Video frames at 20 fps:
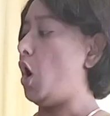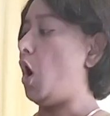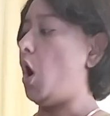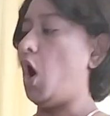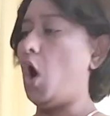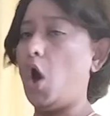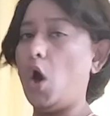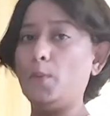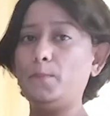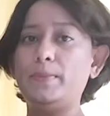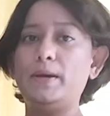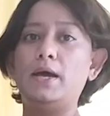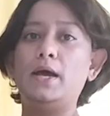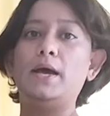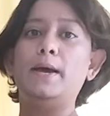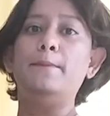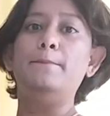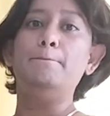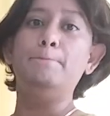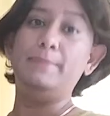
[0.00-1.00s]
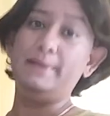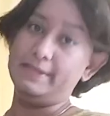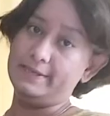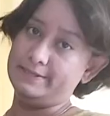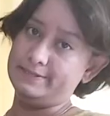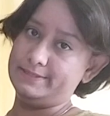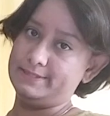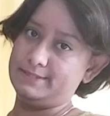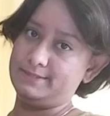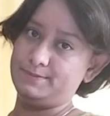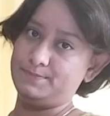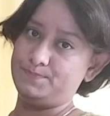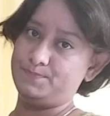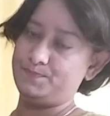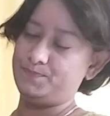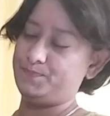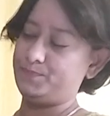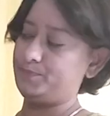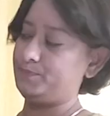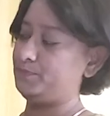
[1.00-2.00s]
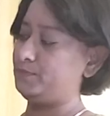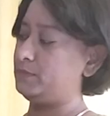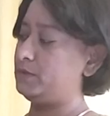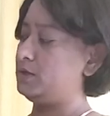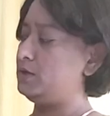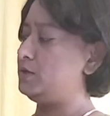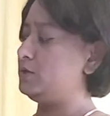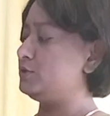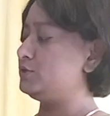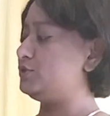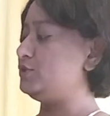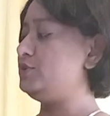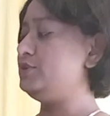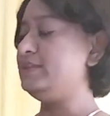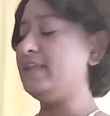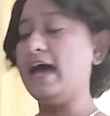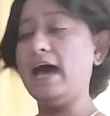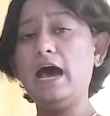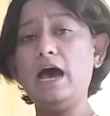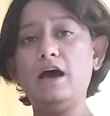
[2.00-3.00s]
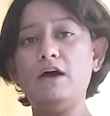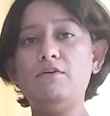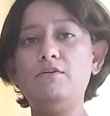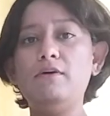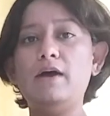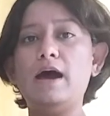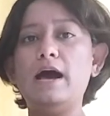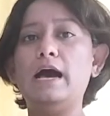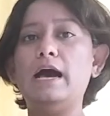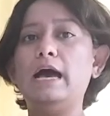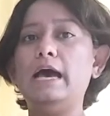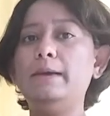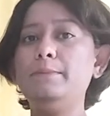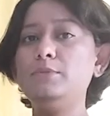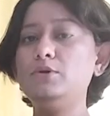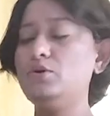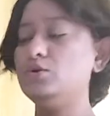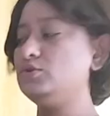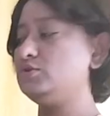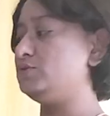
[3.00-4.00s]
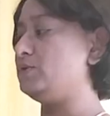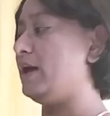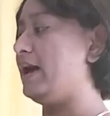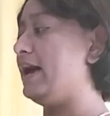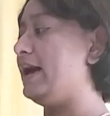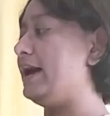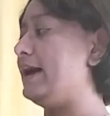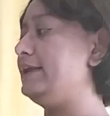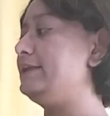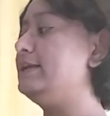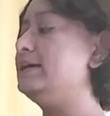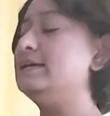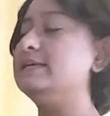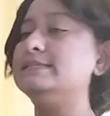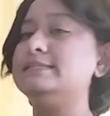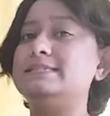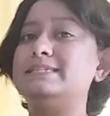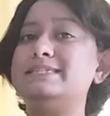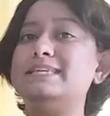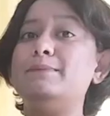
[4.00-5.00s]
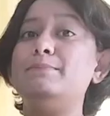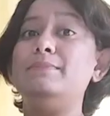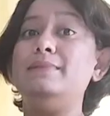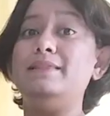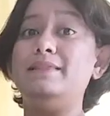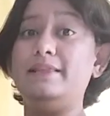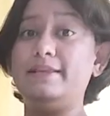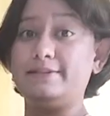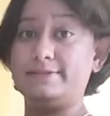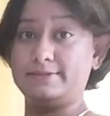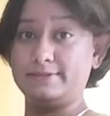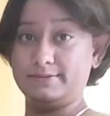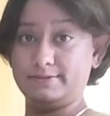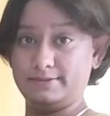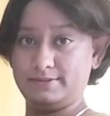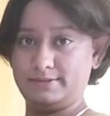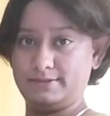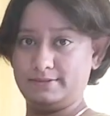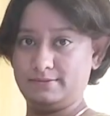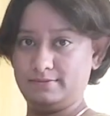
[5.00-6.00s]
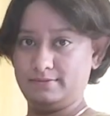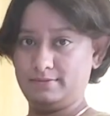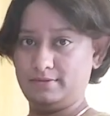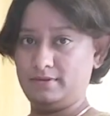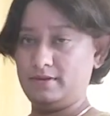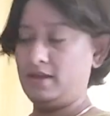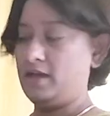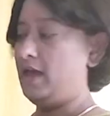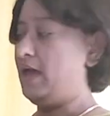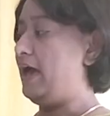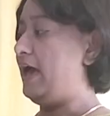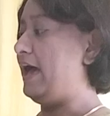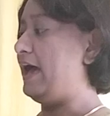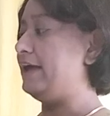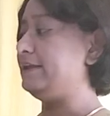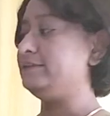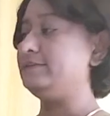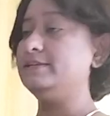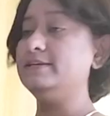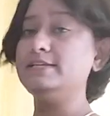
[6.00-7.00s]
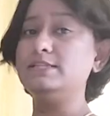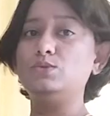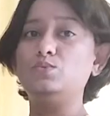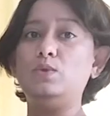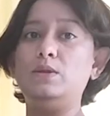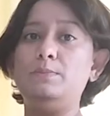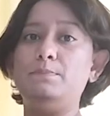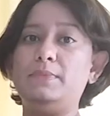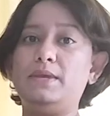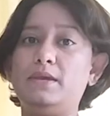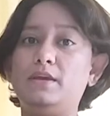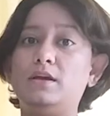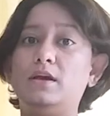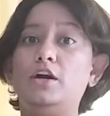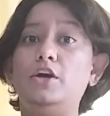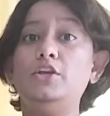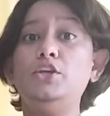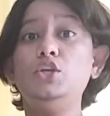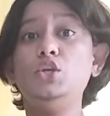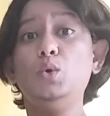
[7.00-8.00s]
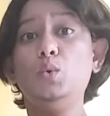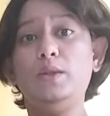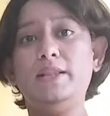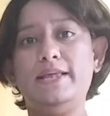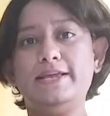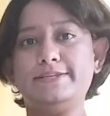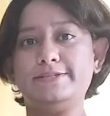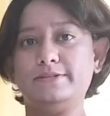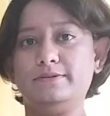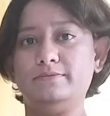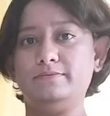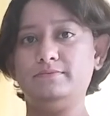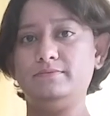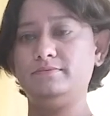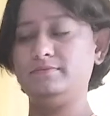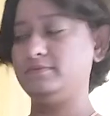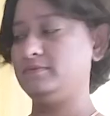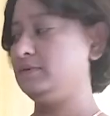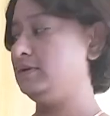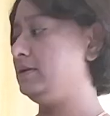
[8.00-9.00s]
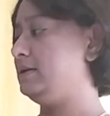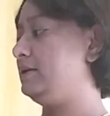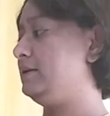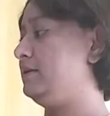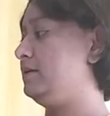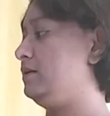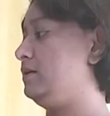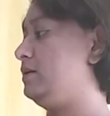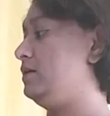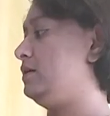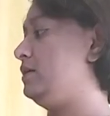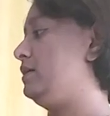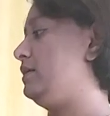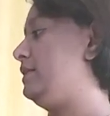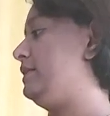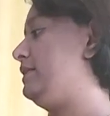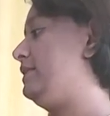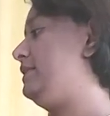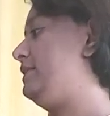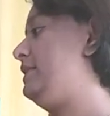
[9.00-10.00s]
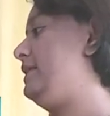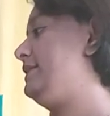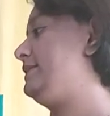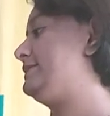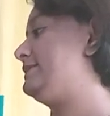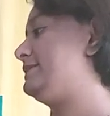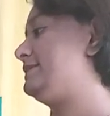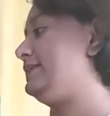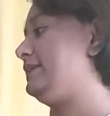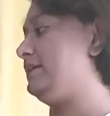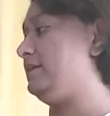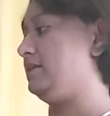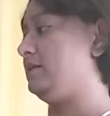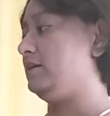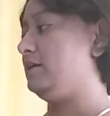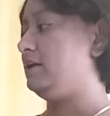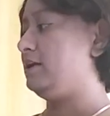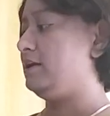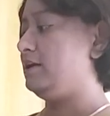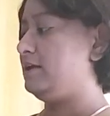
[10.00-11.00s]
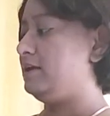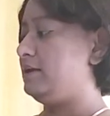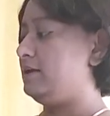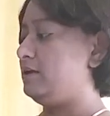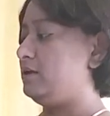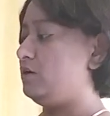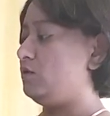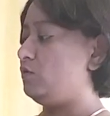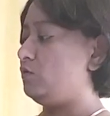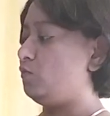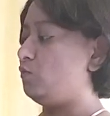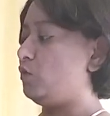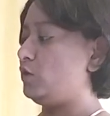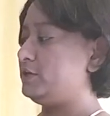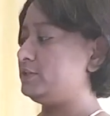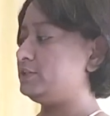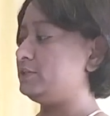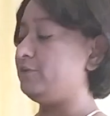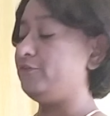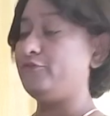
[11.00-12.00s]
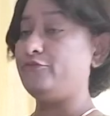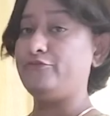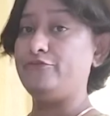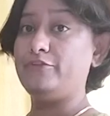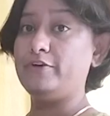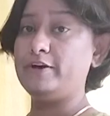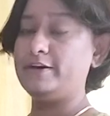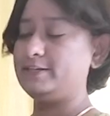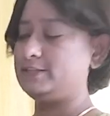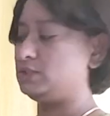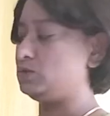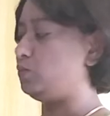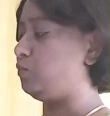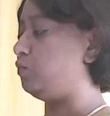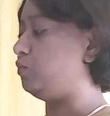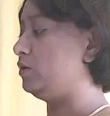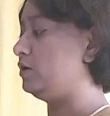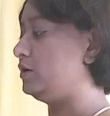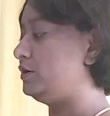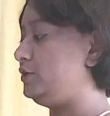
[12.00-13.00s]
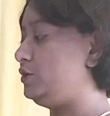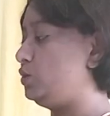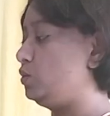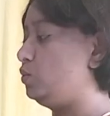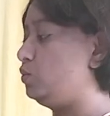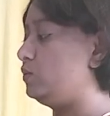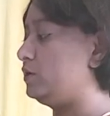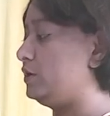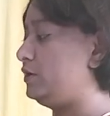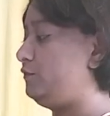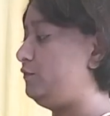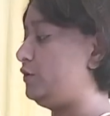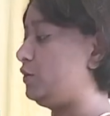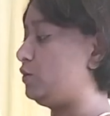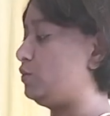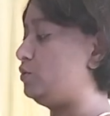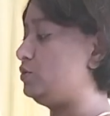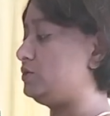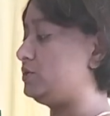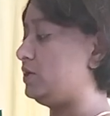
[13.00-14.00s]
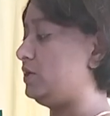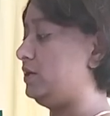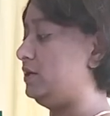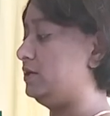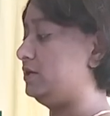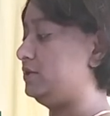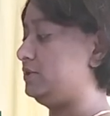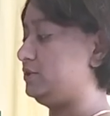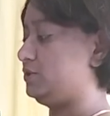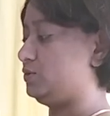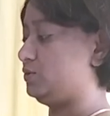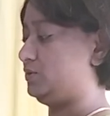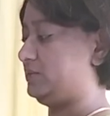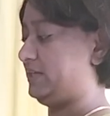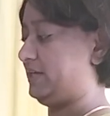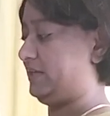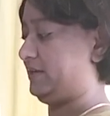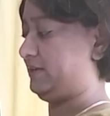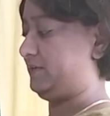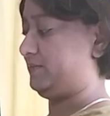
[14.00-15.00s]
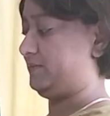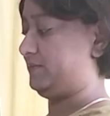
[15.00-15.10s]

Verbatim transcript: op blends. So now I'm going to add some letters and this will make a new letter. Let's see what is the first word, new word you're going to learn today.